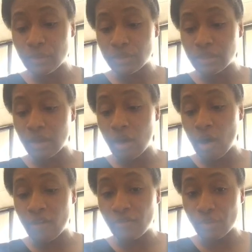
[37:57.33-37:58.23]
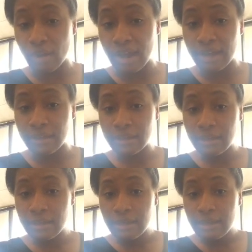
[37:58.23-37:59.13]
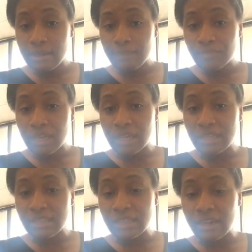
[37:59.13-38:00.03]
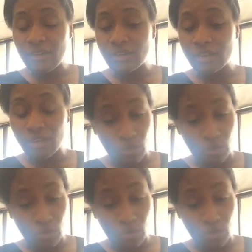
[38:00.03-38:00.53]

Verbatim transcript: which is an off dry. Can it stand on its